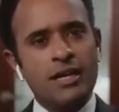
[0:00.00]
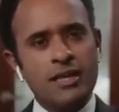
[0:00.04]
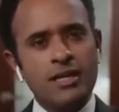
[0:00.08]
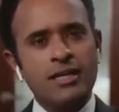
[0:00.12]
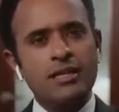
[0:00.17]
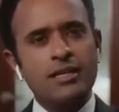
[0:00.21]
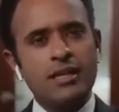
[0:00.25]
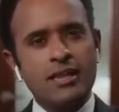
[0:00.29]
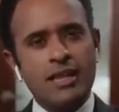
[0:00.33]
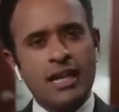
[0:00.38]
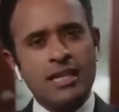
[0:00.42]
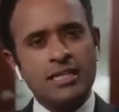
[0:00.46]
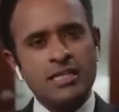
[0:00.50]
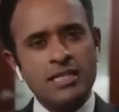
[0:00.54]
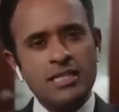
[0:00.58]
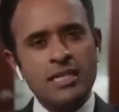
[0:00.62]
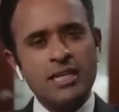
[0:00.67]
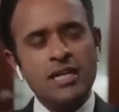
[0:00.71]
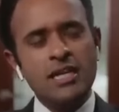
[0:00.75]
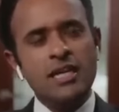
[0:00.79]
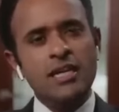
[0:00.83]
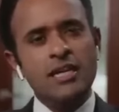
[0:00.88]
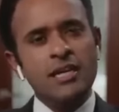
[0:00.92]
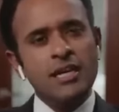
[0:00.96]
And I think that
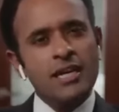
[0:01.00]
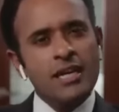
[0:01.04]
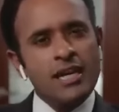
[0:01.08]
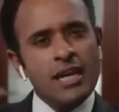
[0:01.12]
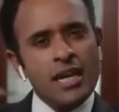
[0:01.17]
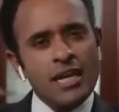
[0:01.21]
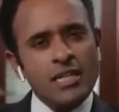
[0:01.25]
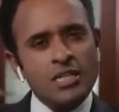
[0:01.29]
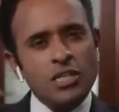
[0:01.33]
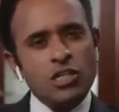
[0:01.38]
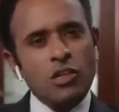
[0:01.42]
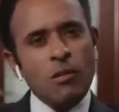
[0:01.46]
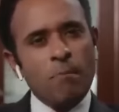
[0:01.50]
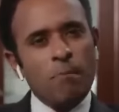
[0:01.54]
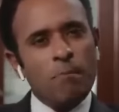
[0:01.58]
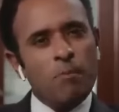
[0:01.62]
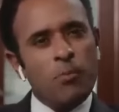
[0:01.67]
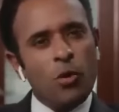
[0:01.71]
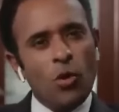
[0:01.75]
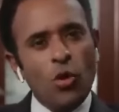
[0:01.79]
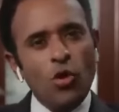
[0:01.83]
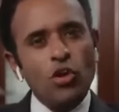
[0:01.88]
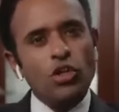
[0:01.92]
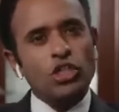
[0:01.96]
that's, it's the
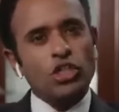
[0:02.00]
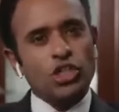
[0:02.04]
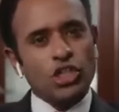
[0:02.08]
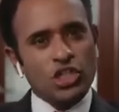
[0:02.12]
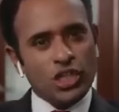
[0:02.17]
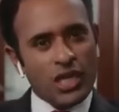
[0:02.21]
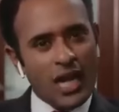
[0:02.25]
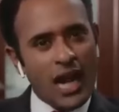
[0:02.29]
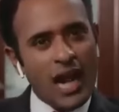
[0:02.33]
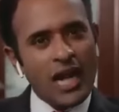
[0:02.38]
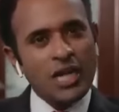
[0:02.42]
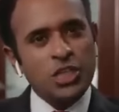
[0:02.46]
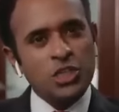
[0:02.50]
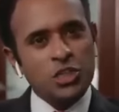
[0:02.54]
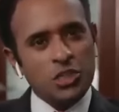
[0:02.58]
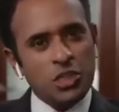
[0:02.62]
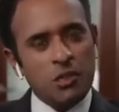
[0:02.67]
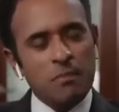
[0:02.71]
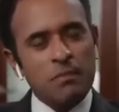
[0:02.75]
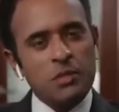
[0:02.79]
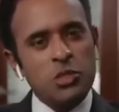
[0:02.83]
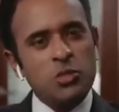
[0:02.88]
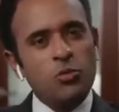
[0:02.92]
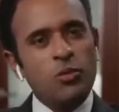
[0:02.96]
push
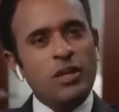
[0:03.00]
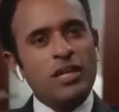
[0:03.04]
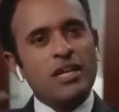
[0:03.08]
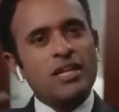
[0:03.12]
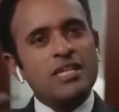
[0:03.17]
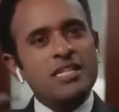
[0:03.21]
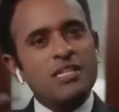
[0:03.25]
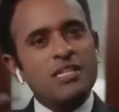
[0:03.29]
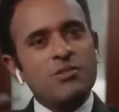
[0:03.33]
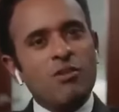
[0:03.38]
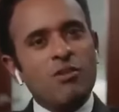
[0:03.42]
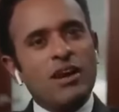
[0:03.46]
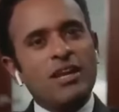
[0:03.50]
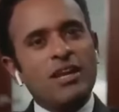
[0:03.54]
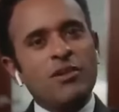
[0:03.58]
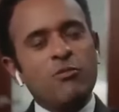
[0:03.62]
actually between us,